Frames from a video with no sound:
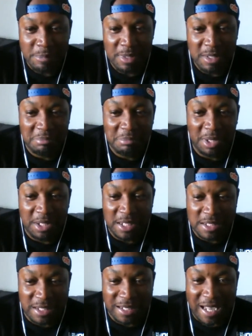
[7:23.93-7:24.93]
but he's
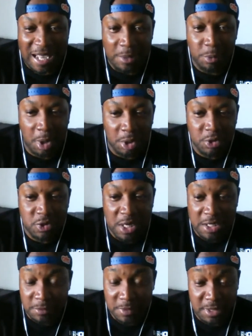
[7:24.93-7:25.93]
a guy who understands,
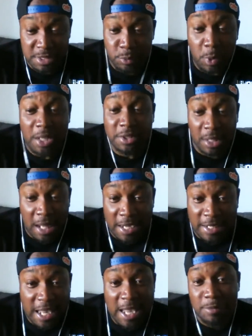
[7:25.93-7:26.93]
because he's watched a lot of
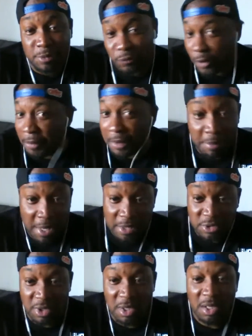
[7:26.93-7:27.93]
games from the
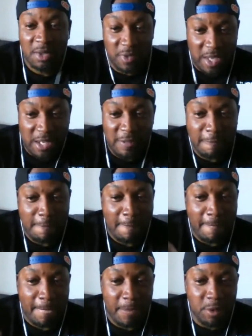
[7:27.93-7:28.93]
bench, that,
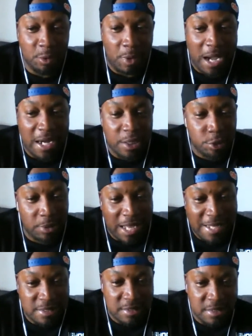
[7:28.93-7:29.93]
you know, how to utilize
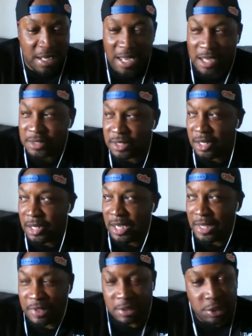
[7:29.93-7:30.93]
these guys and
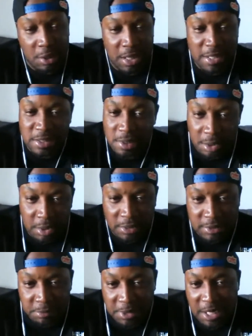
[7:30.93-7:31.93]
these young guys. He's going to let
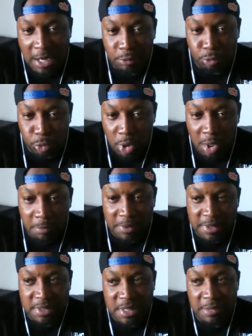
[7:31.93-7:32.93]
them get out and run, but at the
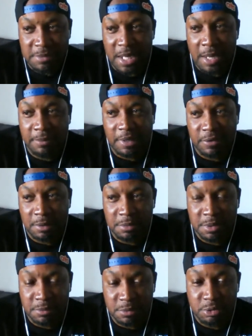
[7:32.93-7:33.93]
same time, give them
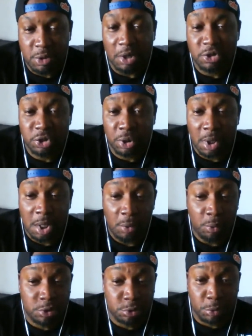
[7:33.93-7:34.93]
some structure,
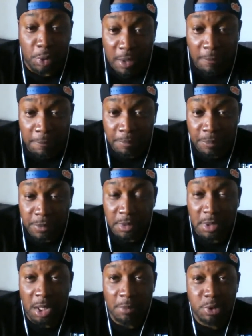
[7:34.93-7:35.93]
which will help.
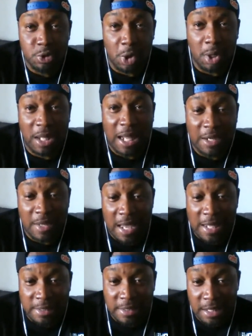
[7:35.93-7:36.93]
You saw a lot of that
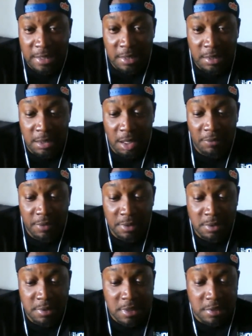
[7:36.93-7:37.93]
at the end of the
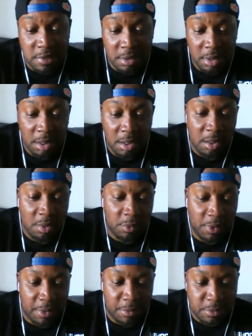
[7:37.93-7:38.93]
season, where
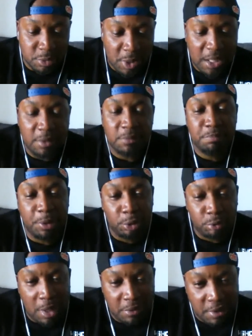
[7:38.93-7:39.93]
they were trying to build
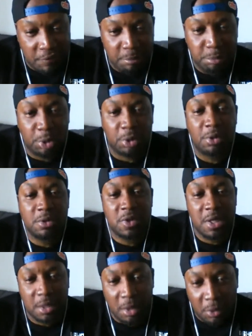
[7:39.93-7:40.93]
around Devin Booker and say,
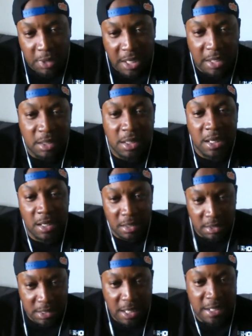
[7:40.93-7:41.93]
okay,
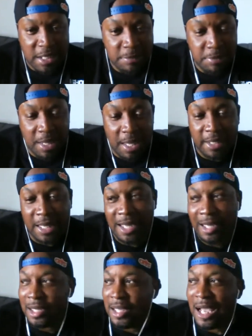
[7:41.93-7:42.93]
can he be that guy? I just